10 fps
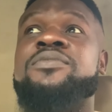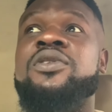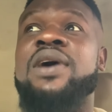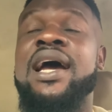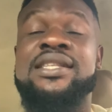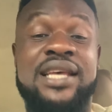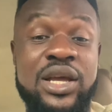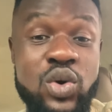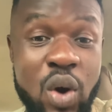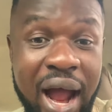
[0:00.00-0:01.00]
right, and
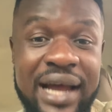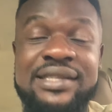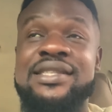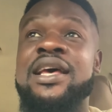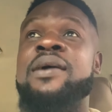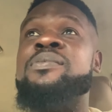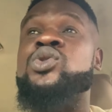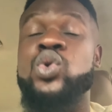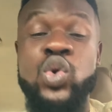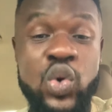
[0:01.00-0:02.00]
you ask them
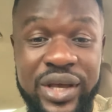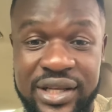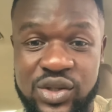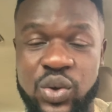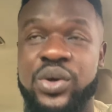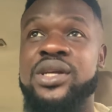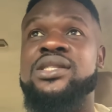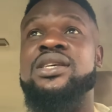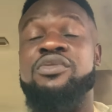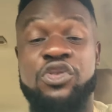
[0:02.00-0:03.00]
to look into
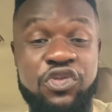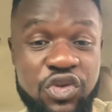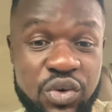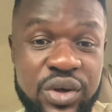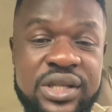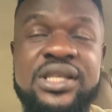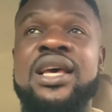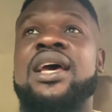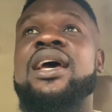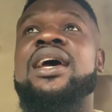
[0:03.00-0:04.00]
it, review it,
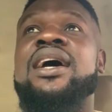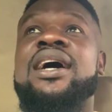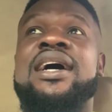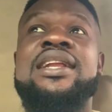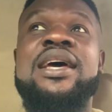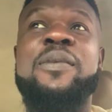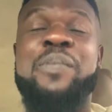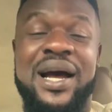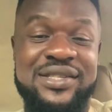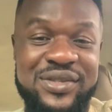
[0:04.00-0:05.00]
and then
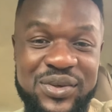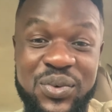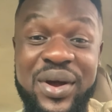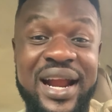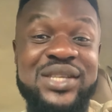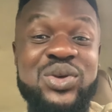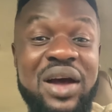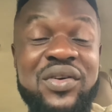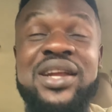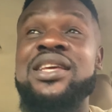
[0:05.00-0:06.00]
pass it to you, whereas you
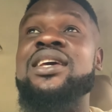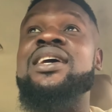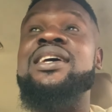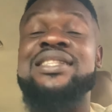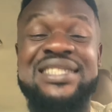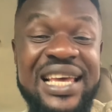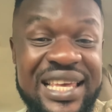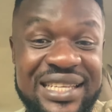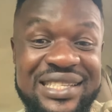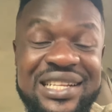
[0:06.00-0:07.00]
have already
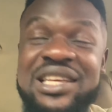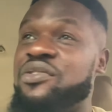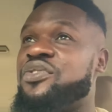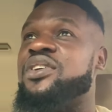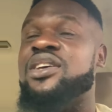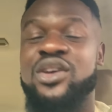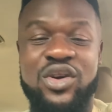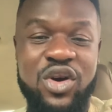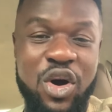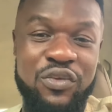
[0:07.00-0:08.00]
taken delivery
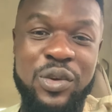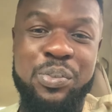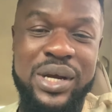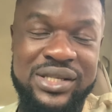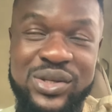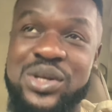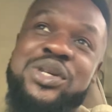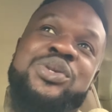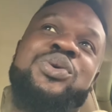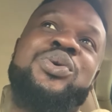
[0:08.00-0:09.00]
of the
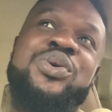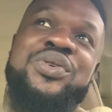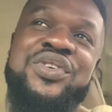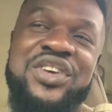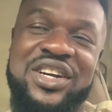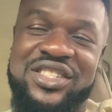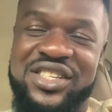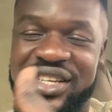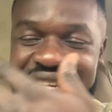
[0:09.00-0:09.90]
presidential yacht.